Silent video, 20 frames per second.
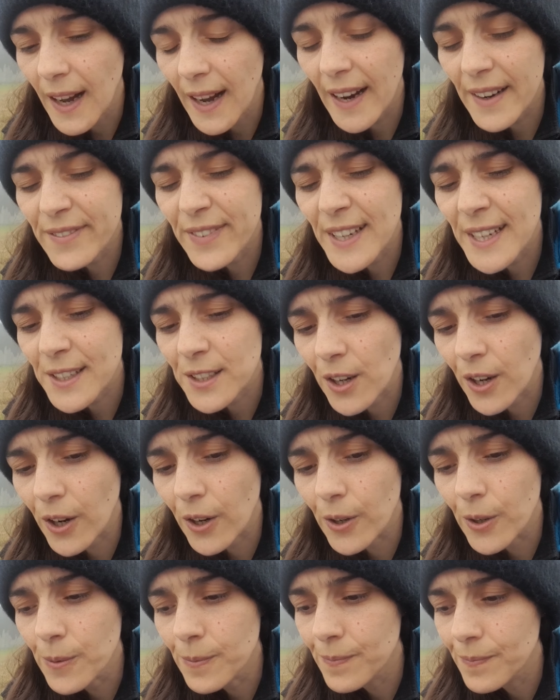I've let
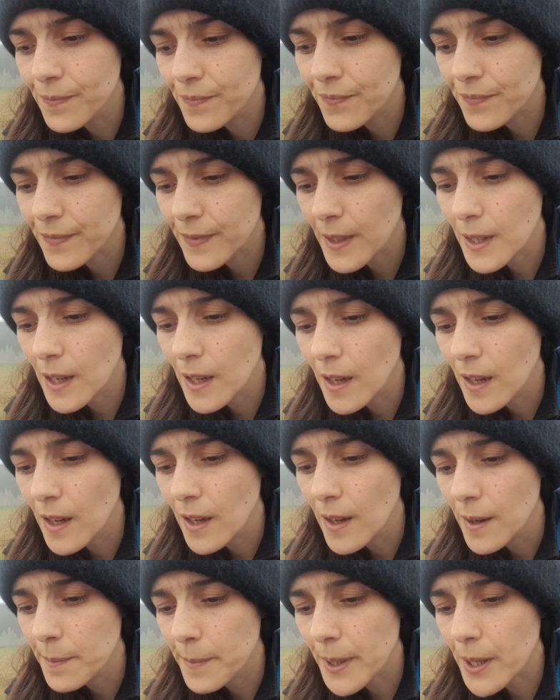go,
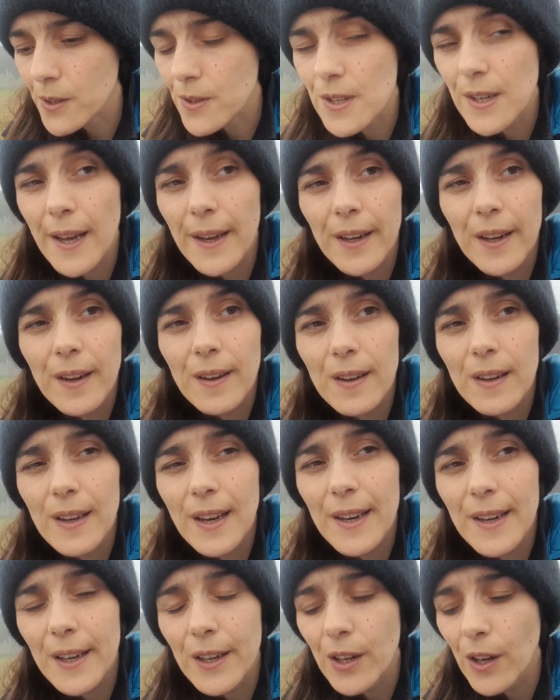because
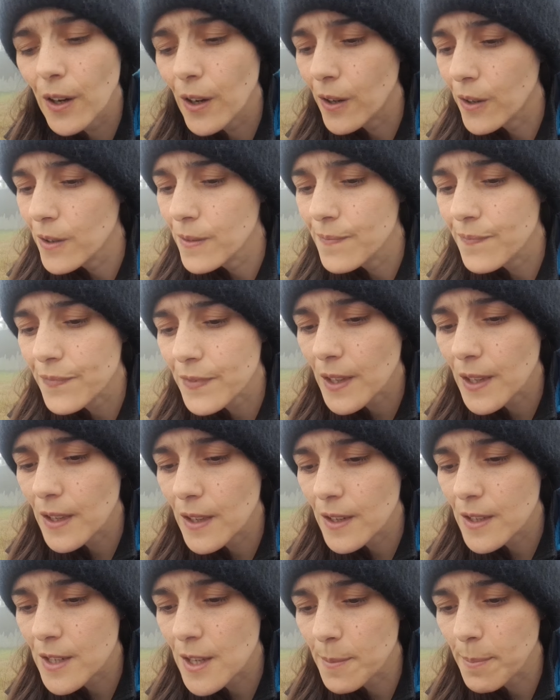letting go
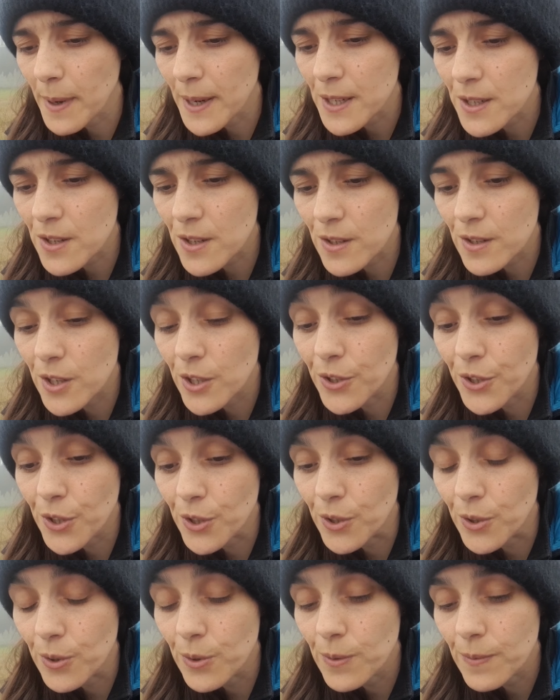is the best to
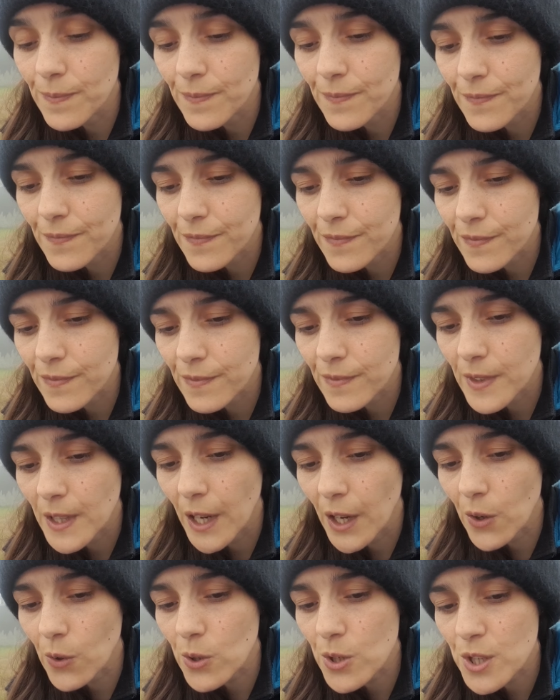do.
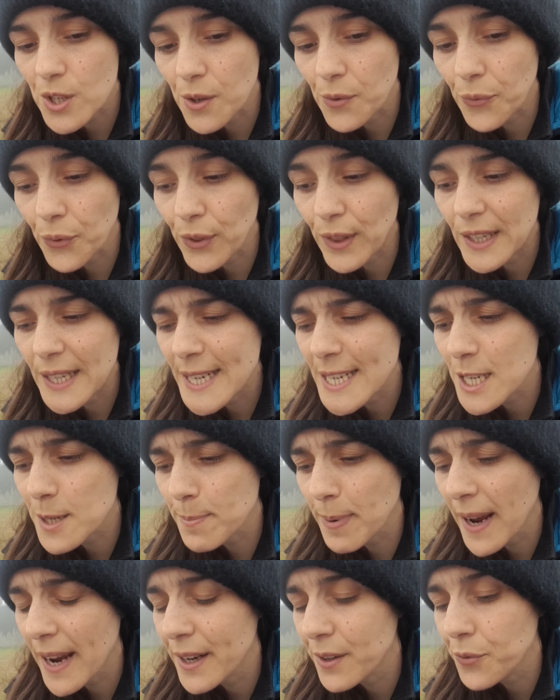And also for the least
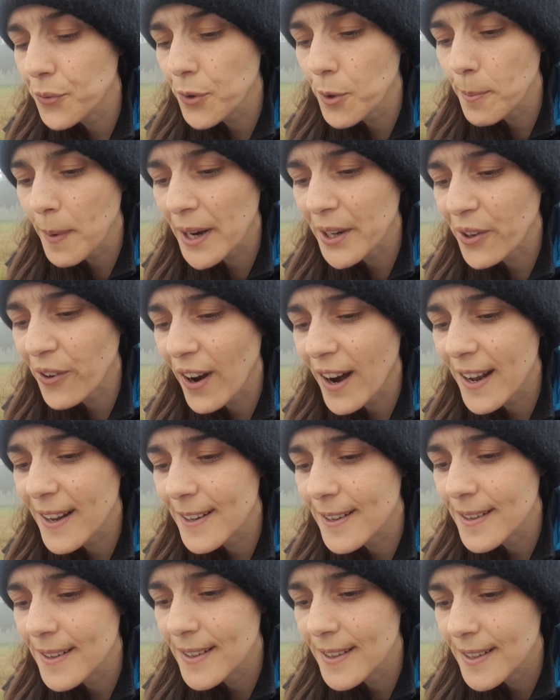pain for my
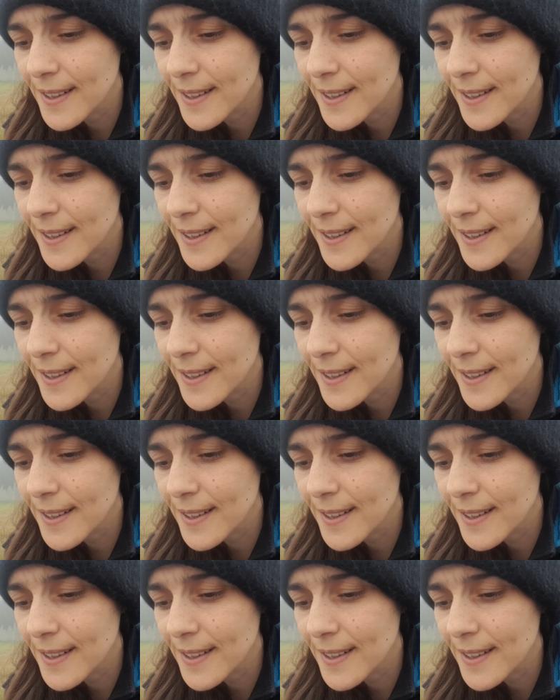gran.